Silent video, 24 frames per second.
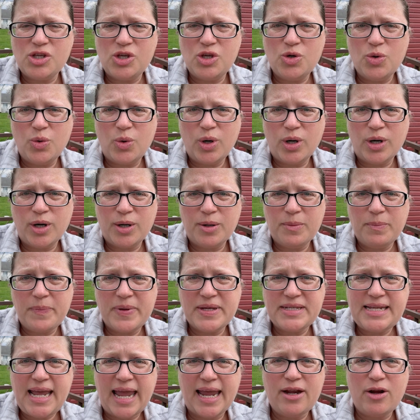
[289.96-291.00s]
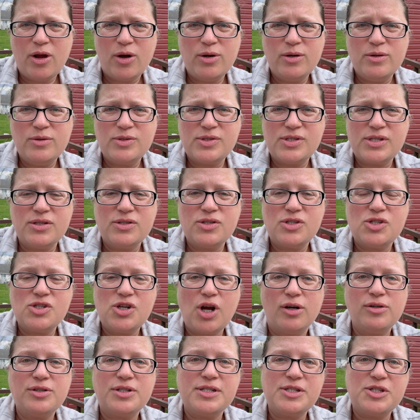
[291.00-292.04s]
your potatoes
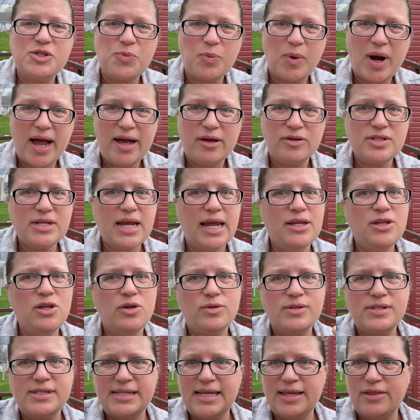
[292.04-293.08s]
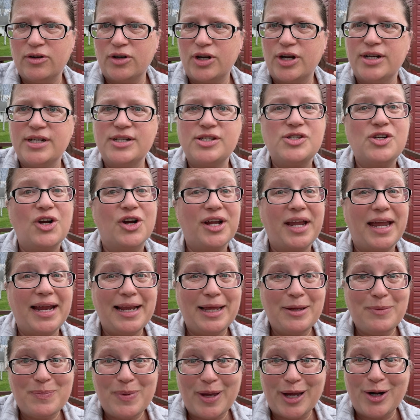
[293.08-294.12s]
start to sprout, and you'll see they're gonna start
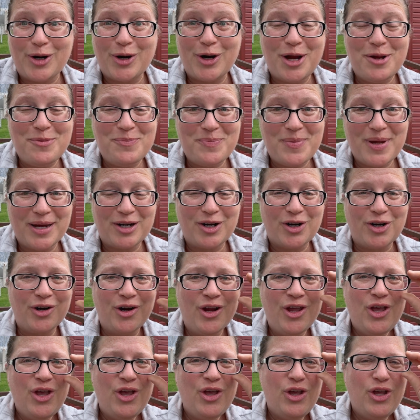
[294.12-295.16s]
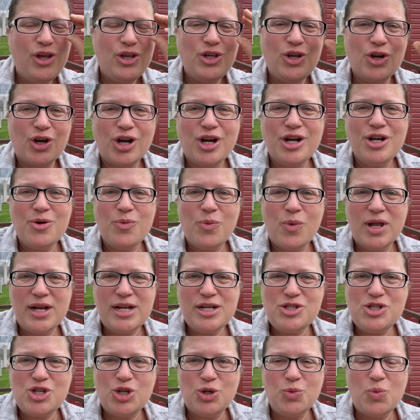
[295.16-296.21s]
getting bigger and bigger, you're gonna wanna
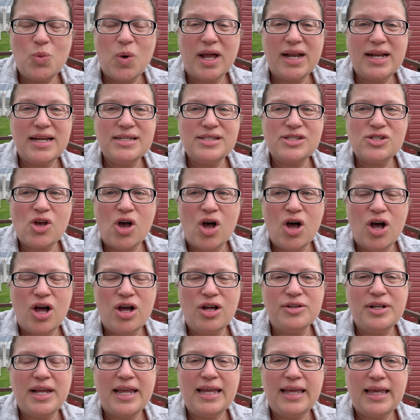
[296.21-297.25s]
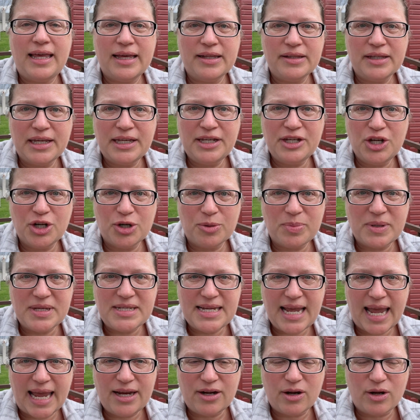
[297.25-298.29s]
do what is called hilling your
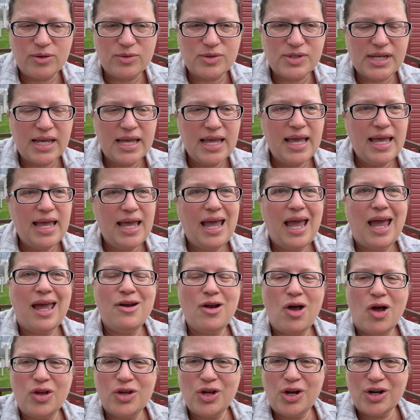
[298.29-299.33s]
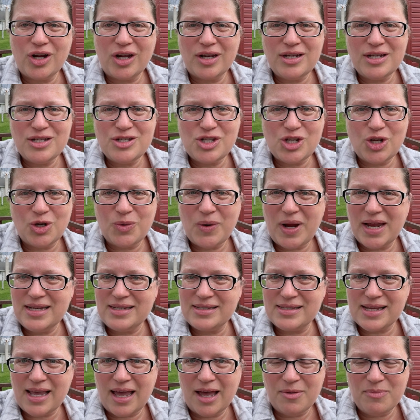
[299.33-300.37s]
potatoes. And all you're gonna do
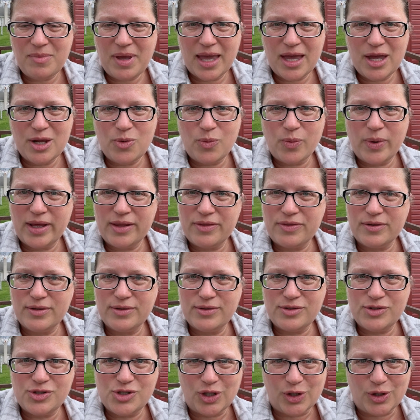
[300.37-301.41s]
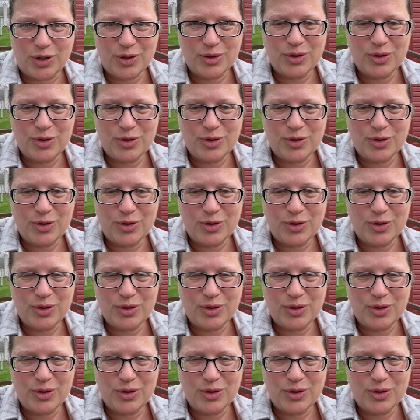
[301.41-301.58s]
is come in with dirt